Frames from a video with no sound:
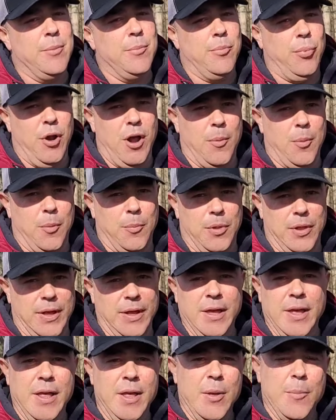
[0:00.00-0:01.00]
probably.
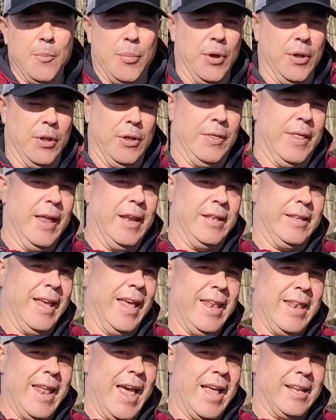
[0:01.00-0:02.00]
But they
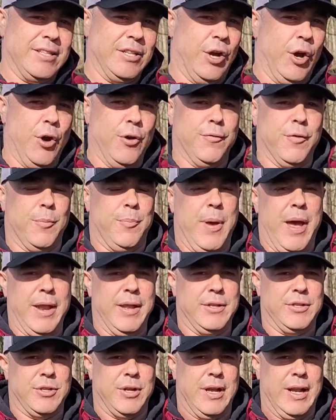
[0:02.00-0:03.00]
tend not to over
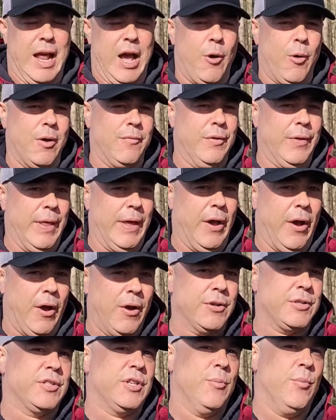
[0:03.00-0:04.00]
penetrate, however they
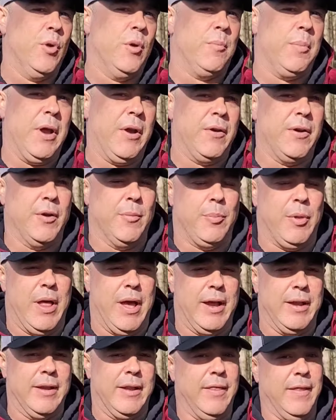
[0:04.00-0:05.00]
are somewhat barrier
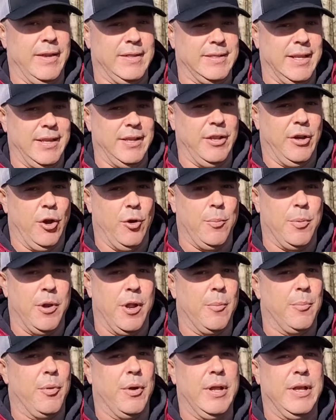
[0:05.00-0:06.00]
blind and they tend to open
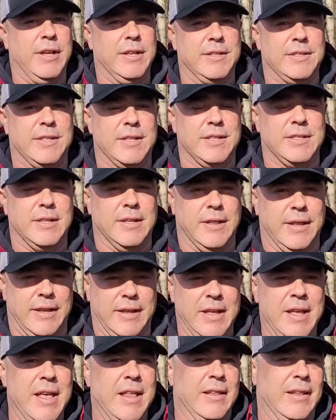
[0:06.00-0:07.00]
up pretty consistently.
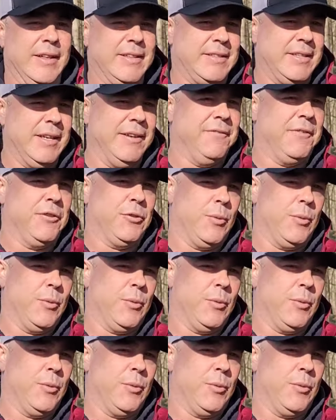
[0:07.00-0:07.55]
Let's see if the